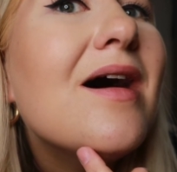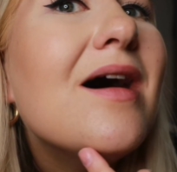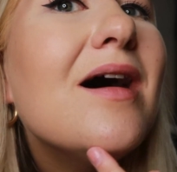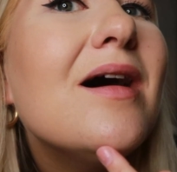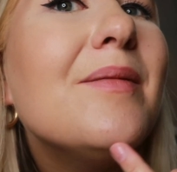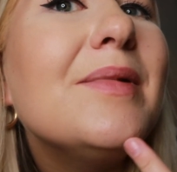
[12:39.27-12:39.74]

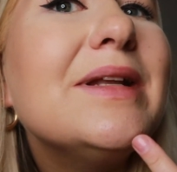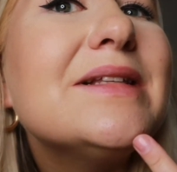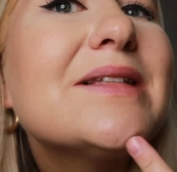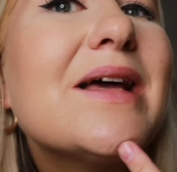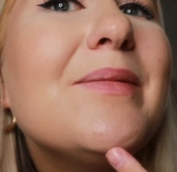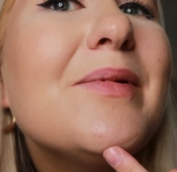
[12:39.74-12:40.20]
and
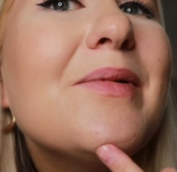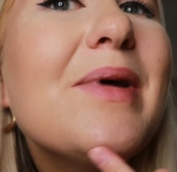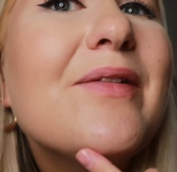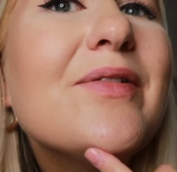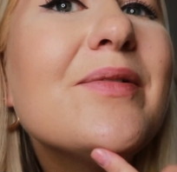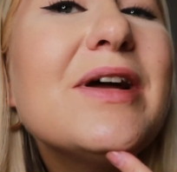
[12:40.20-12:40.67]
it's come
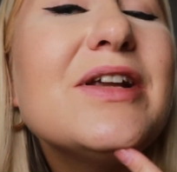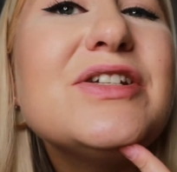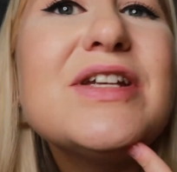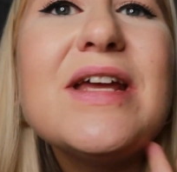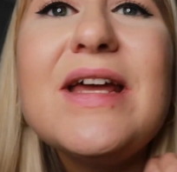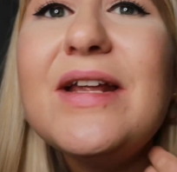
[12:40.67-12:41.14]
away from my
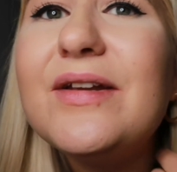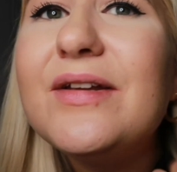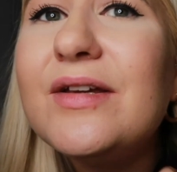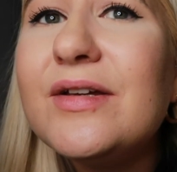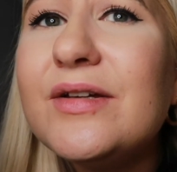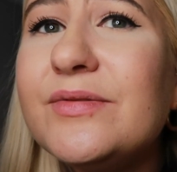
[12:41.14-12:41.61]
chin.